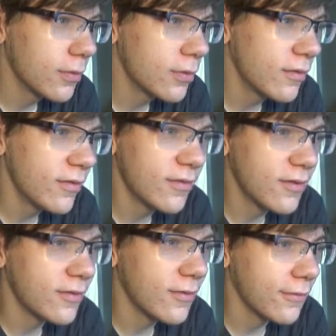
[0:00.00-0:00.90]
this is
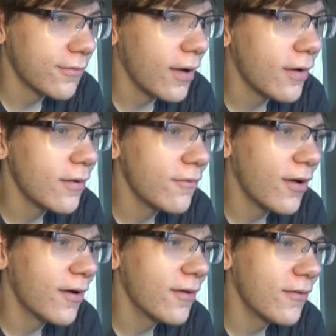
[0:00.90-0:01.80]
just a very,
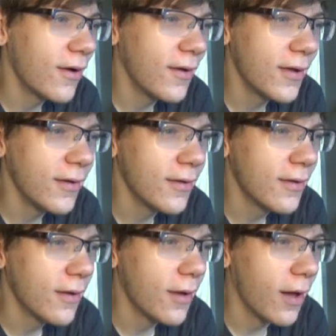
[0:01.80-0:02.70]
very, very
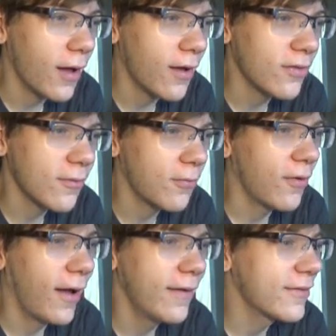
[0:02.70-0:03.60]

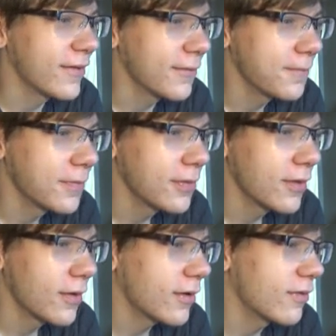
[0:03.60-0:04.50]
surprising,
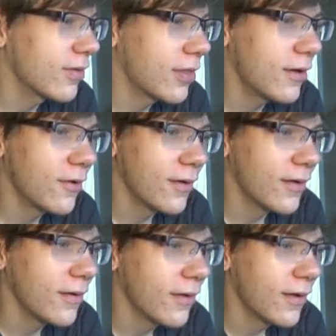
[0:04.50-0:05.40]

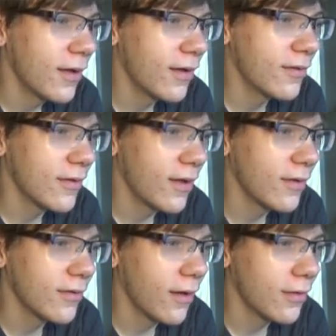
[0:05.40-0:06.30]
considering
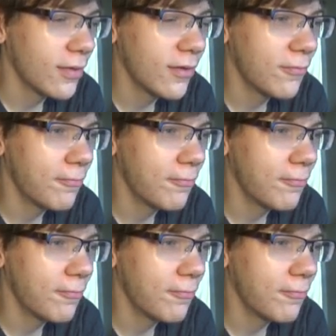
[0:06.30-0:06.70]
this